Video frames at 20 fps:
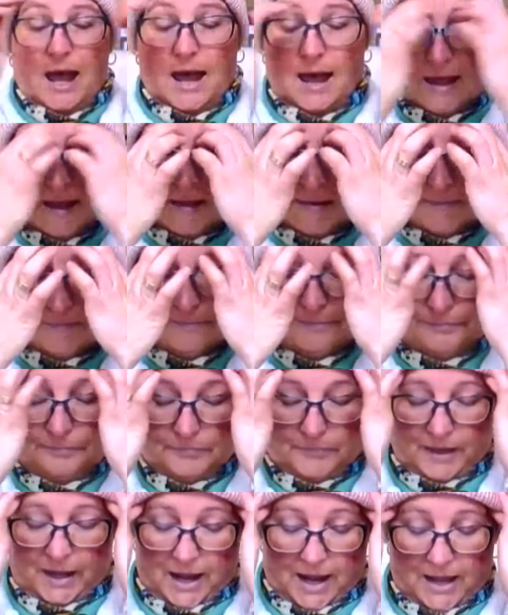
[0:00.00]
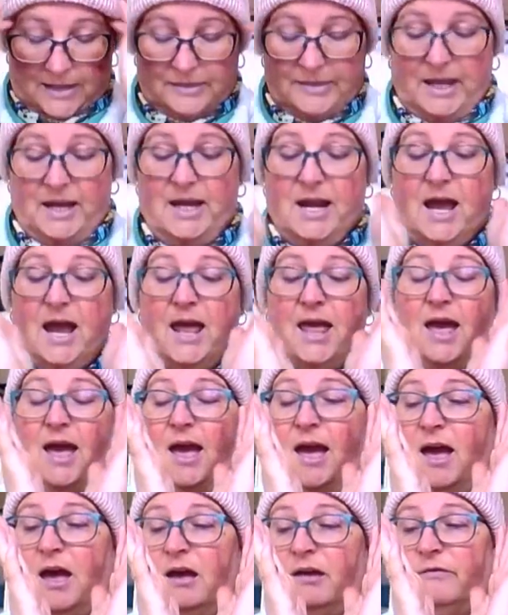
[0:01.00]
And then I
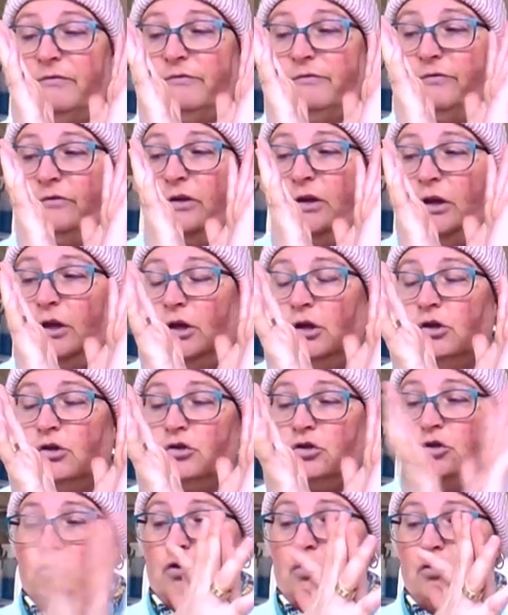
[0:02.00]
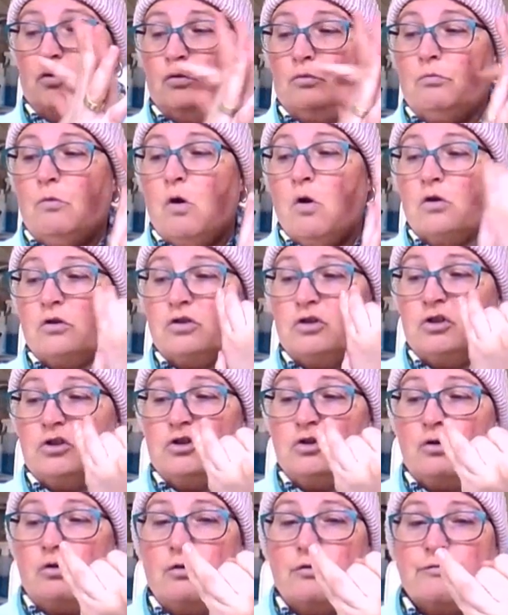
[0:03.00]
have two more
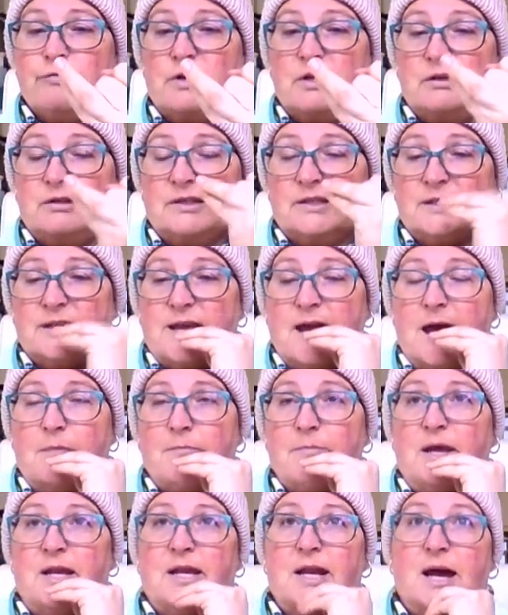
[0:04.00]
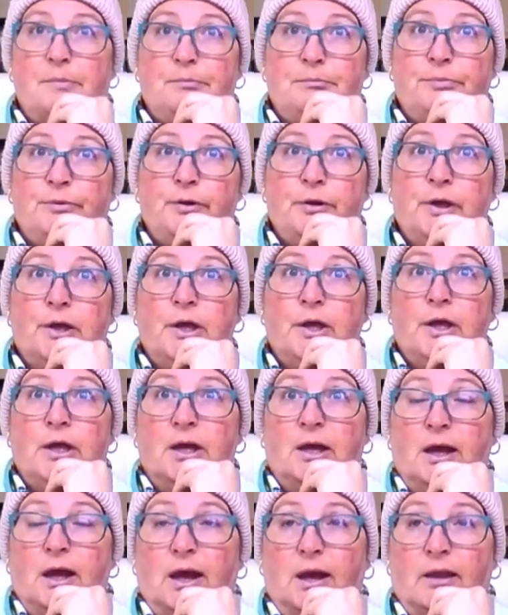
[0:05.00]
tutorials coming up
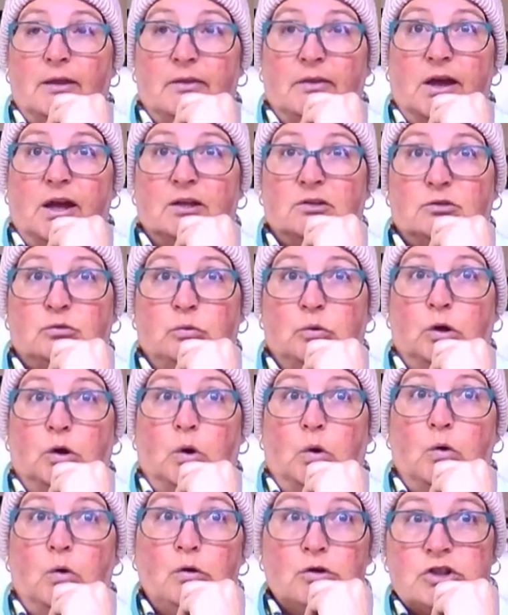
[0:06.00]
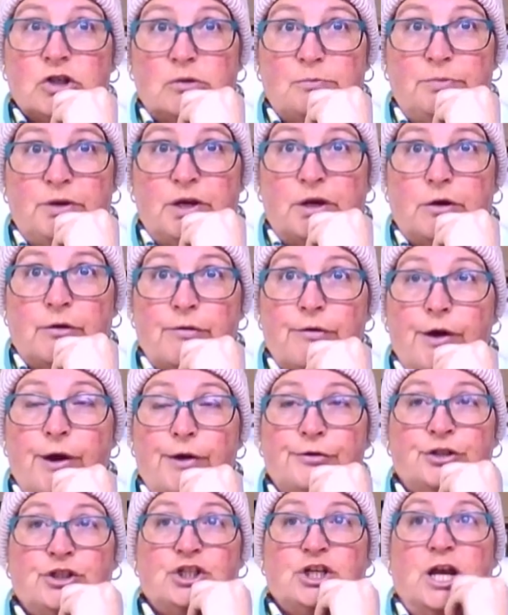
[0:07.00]
that will also be
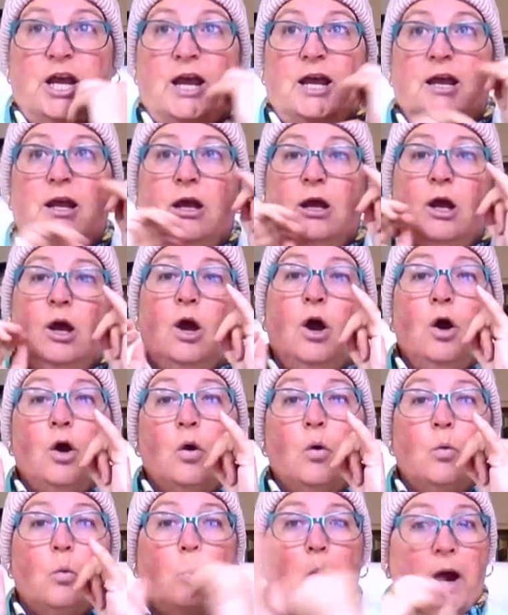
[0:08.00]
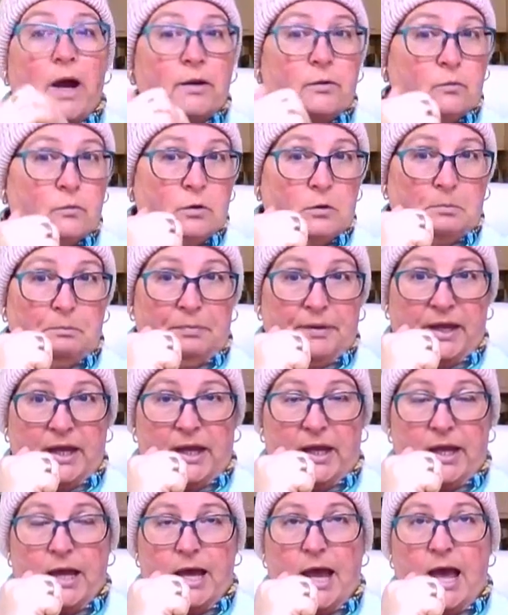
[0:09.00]
crochet. One will
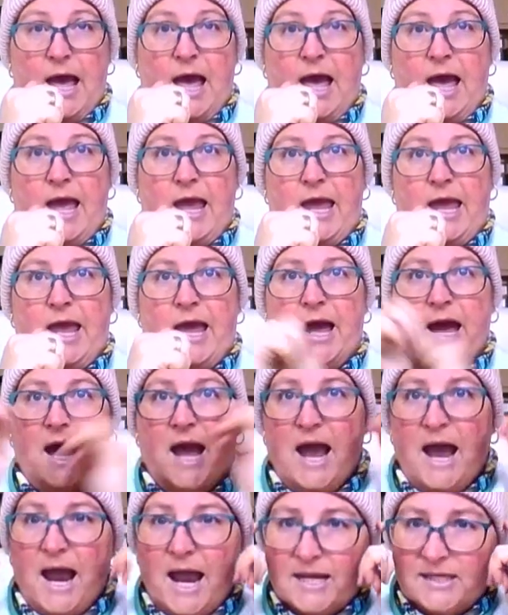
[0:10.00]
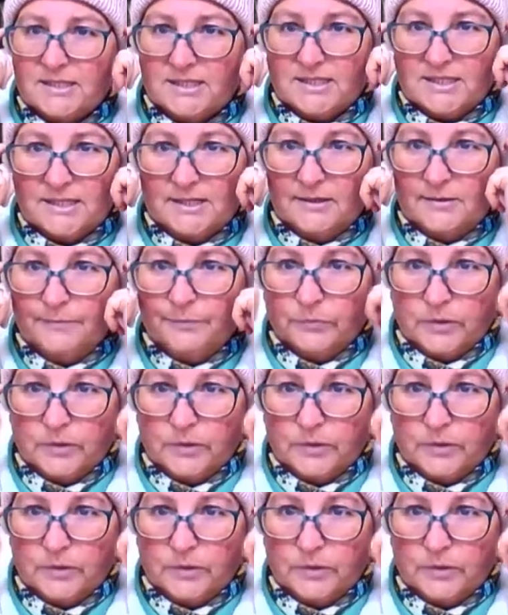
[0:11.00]
be a hat